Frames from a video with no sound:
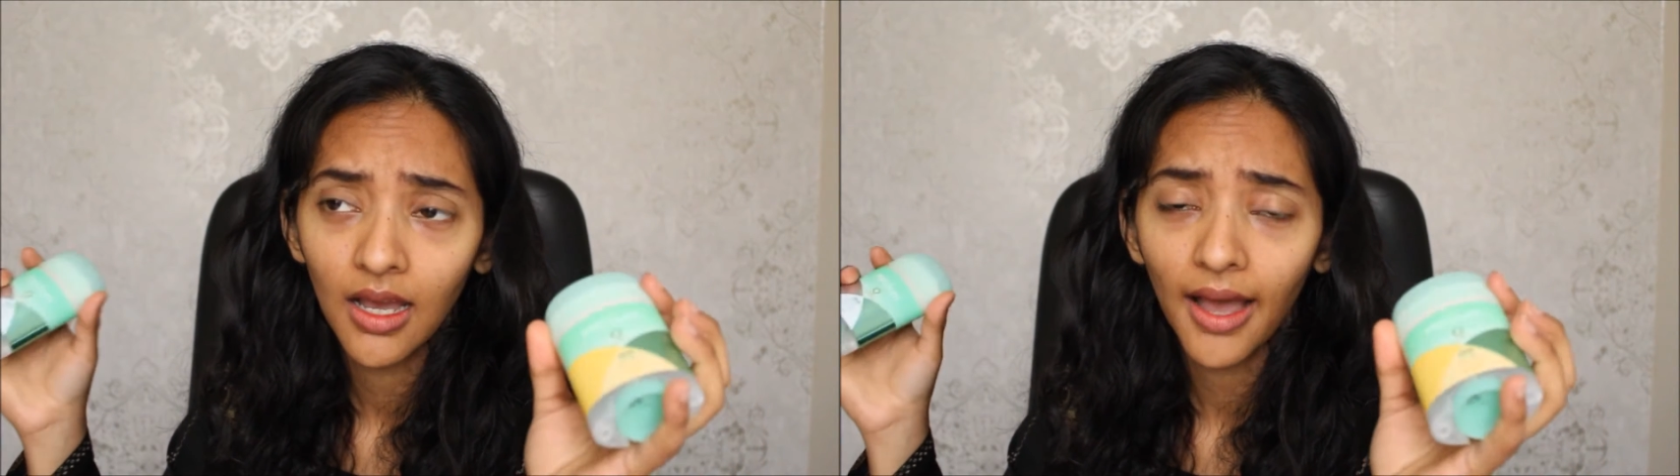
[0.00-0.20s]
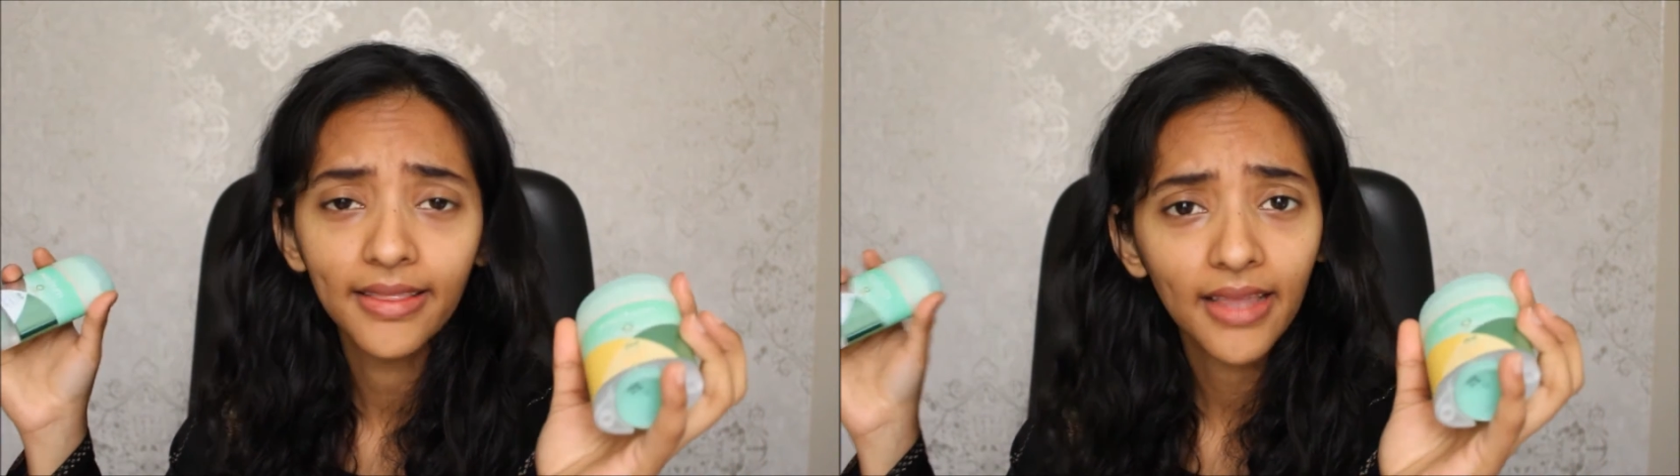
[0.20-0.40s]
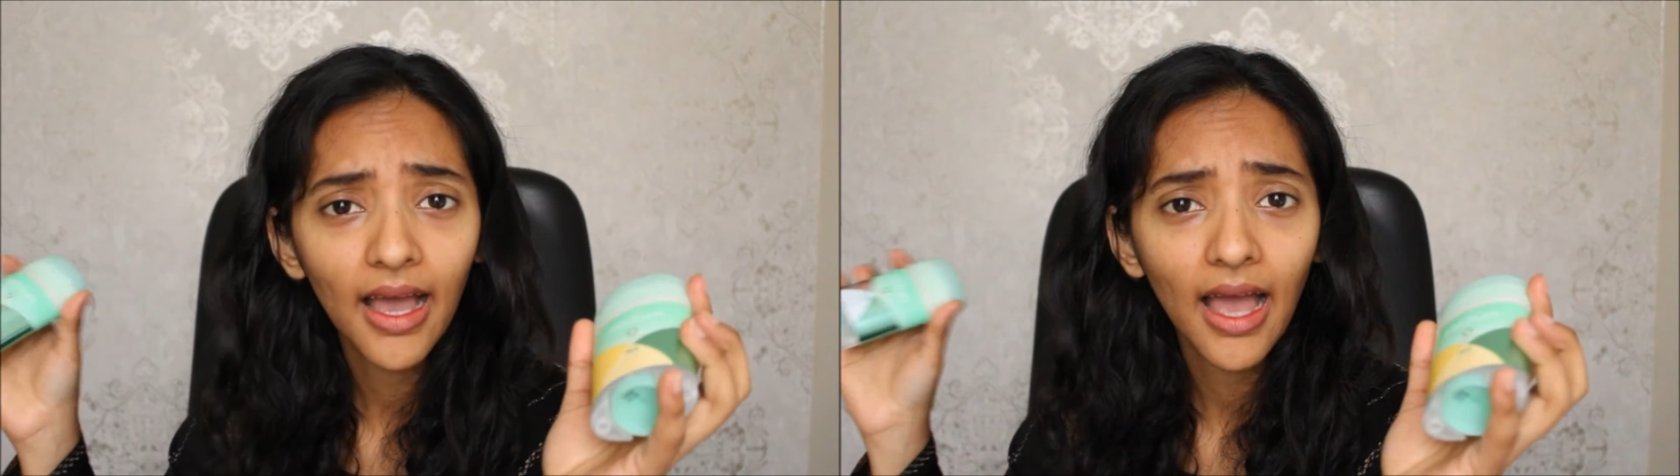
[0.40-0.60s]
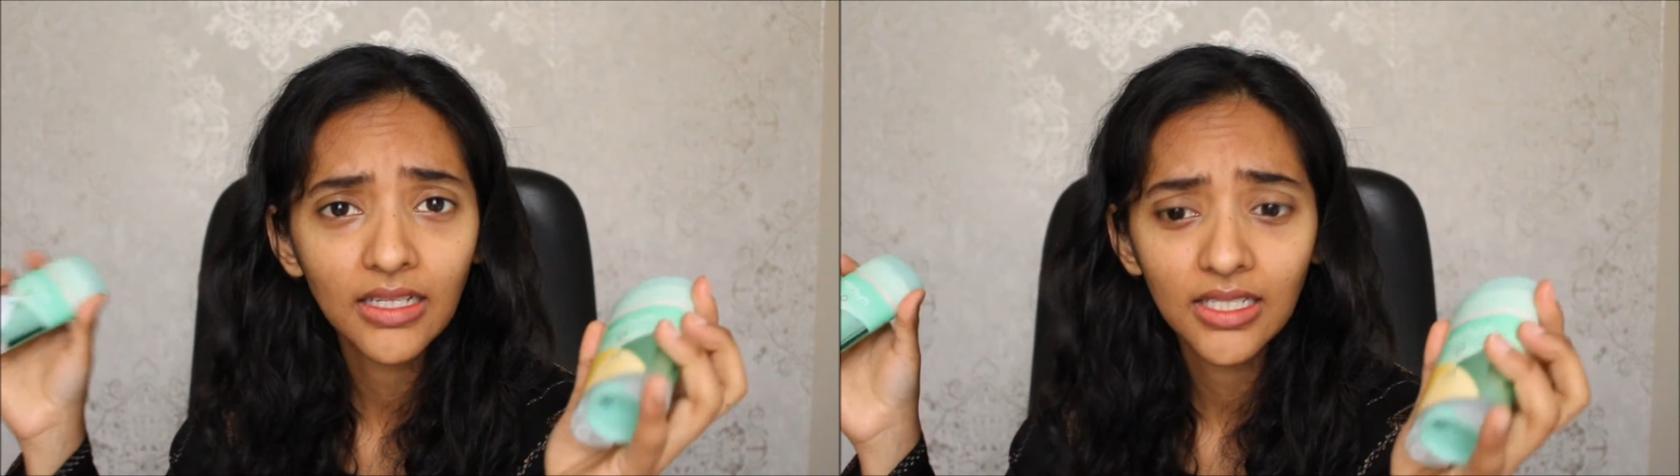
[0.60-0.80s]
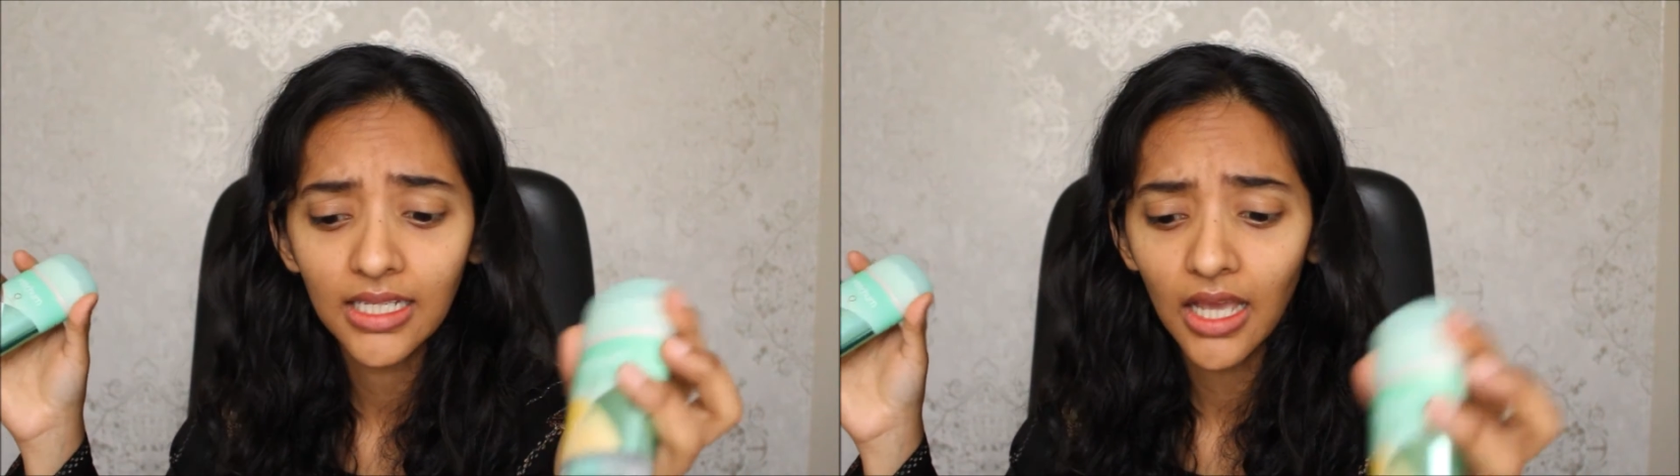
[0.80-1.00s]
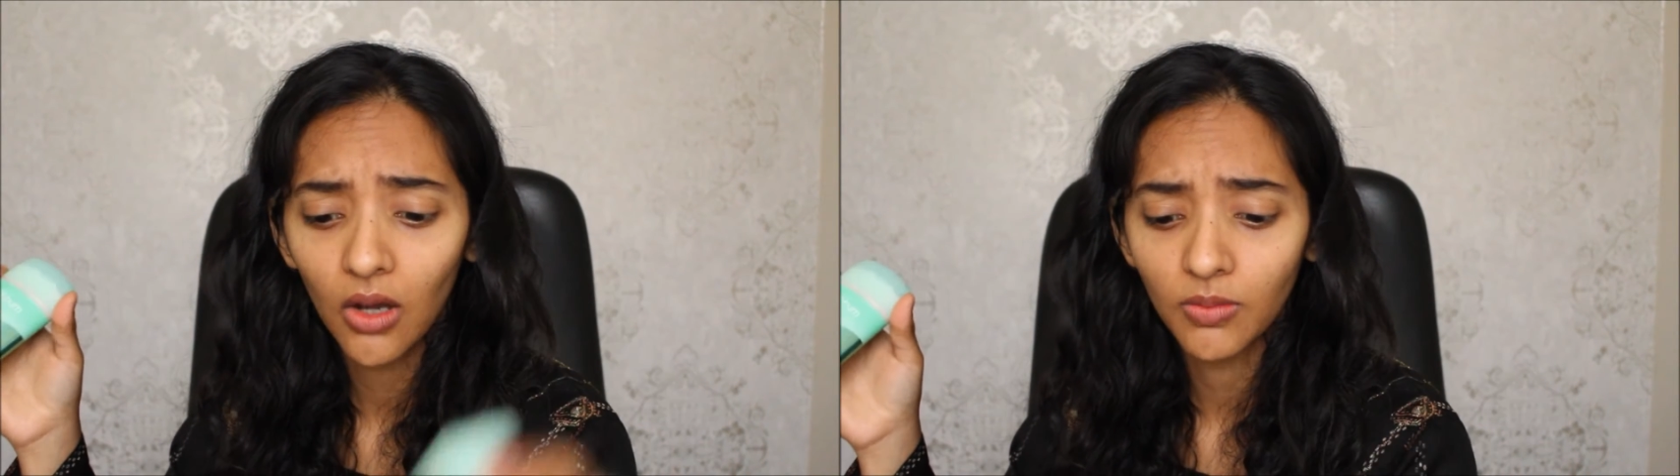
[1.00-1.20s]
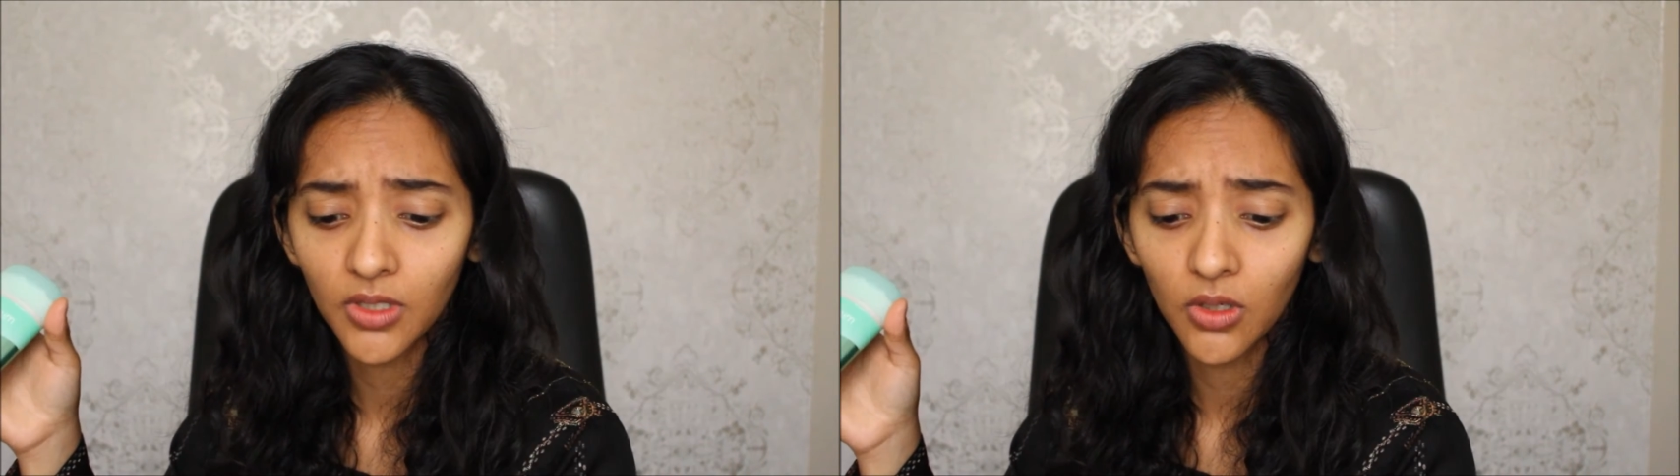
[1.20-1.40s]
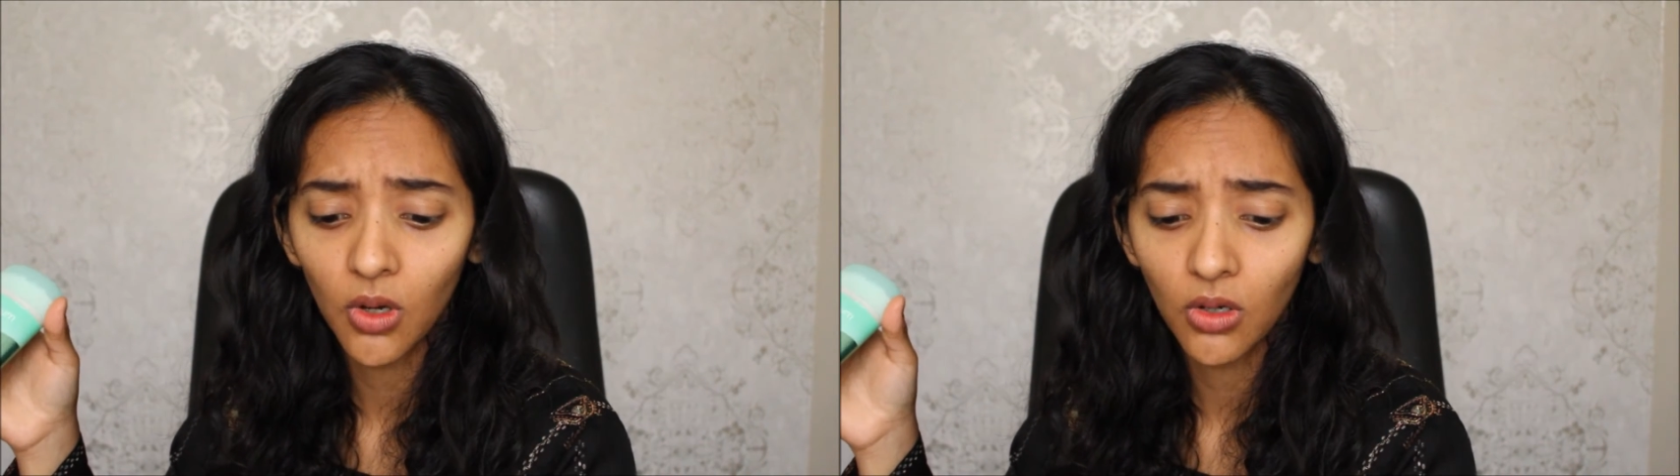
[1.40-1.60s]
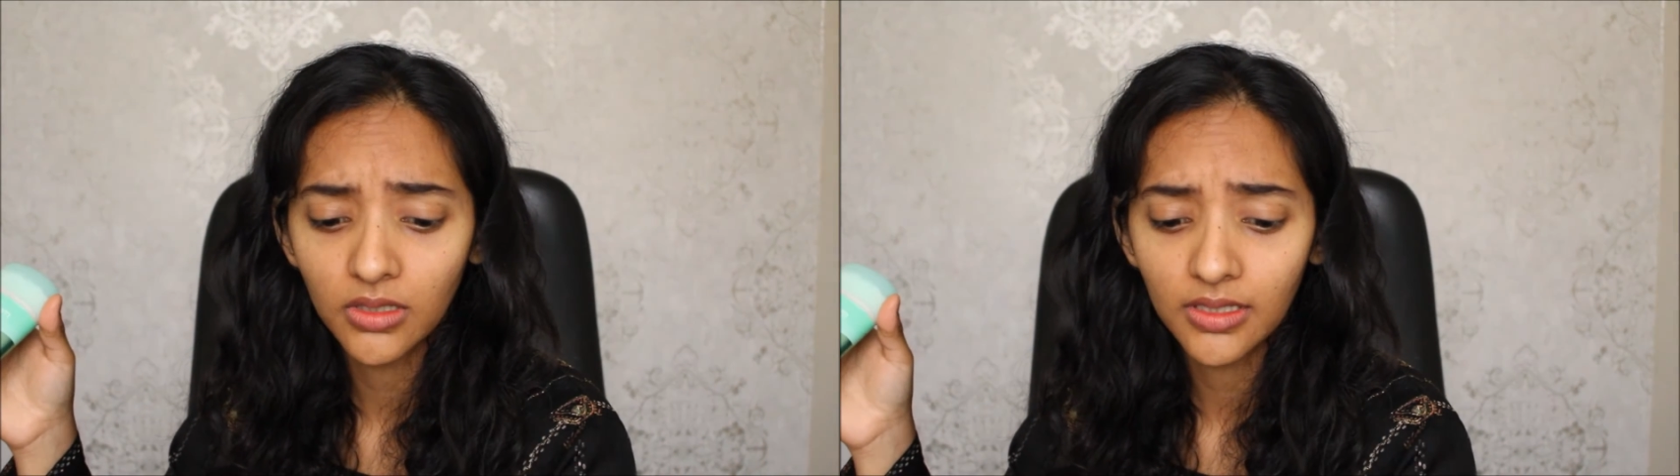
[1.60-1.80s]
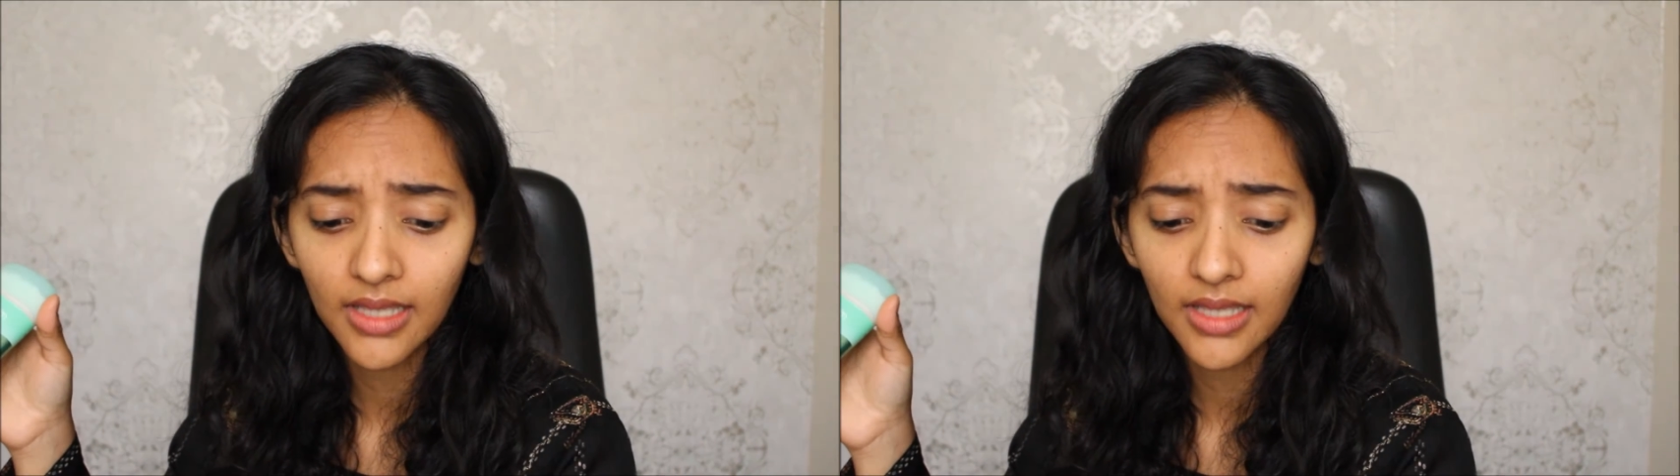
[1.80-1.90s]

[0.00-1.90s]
and that actually helps a lot.